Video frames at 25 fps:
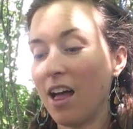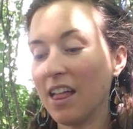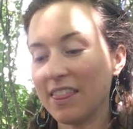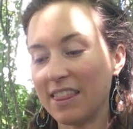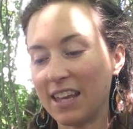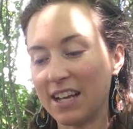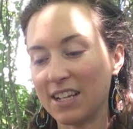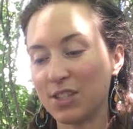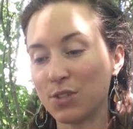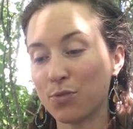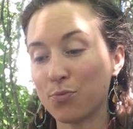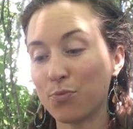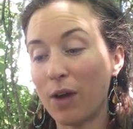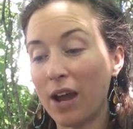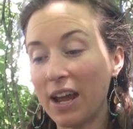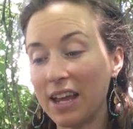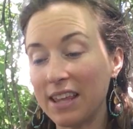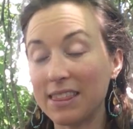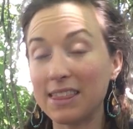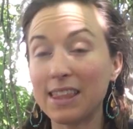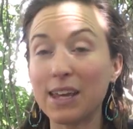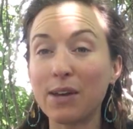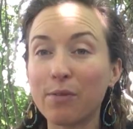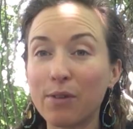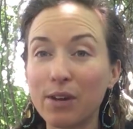That's right,
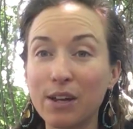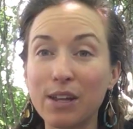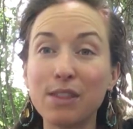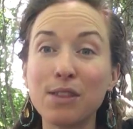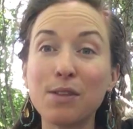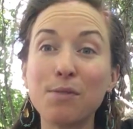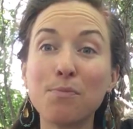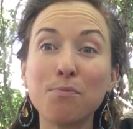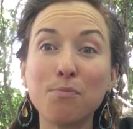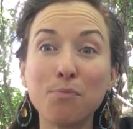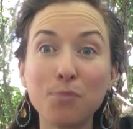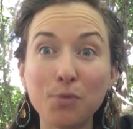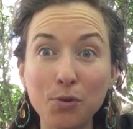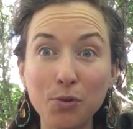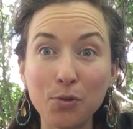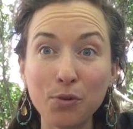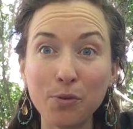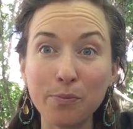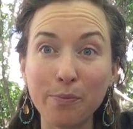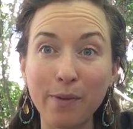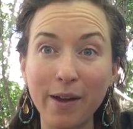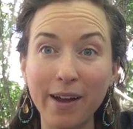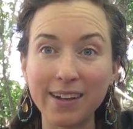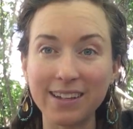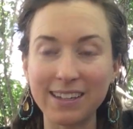they were in the
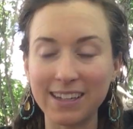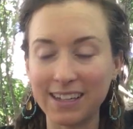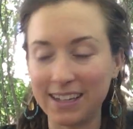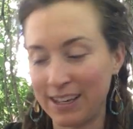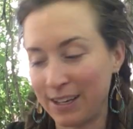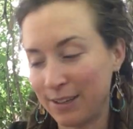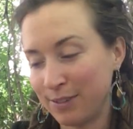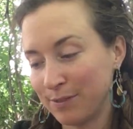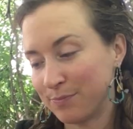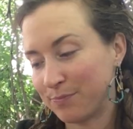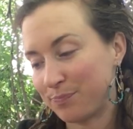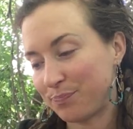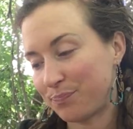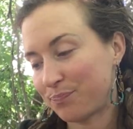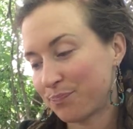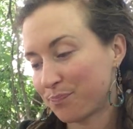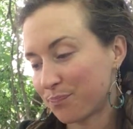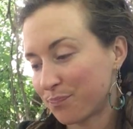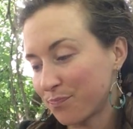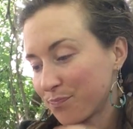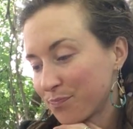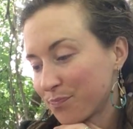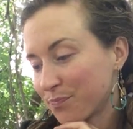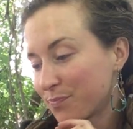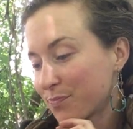moon buggy
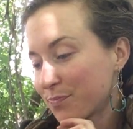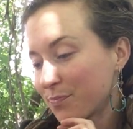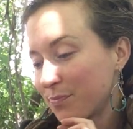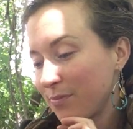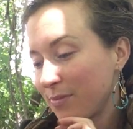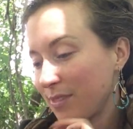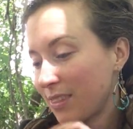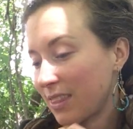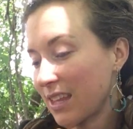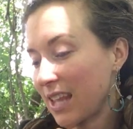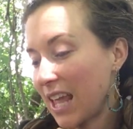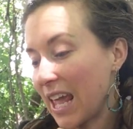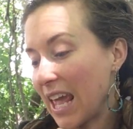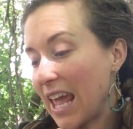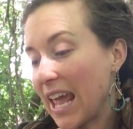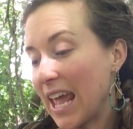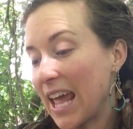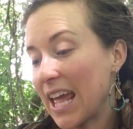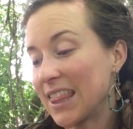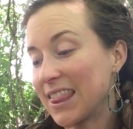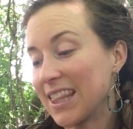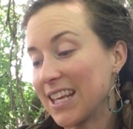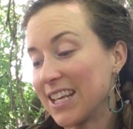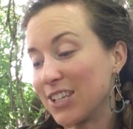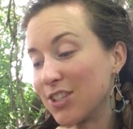
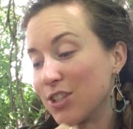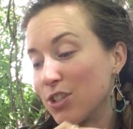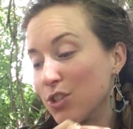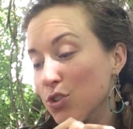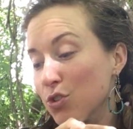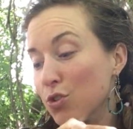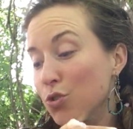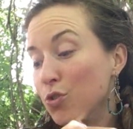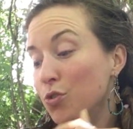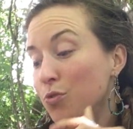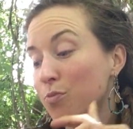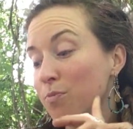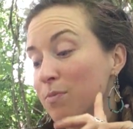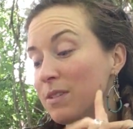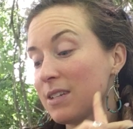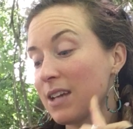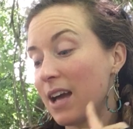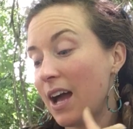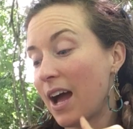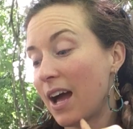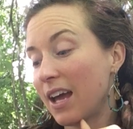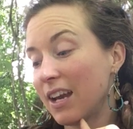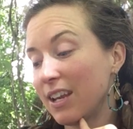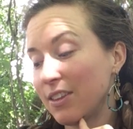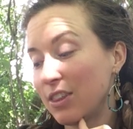and they zoomed
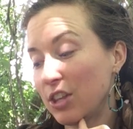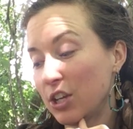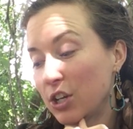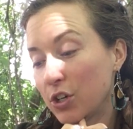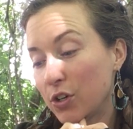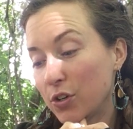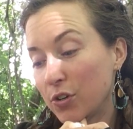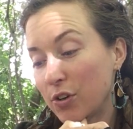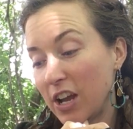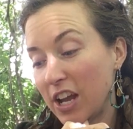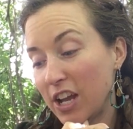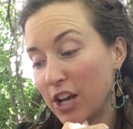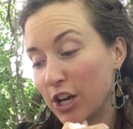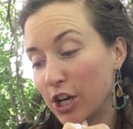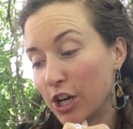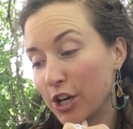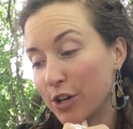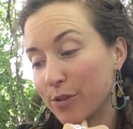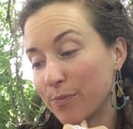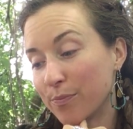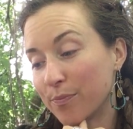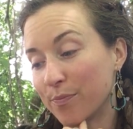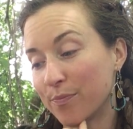out of the crater.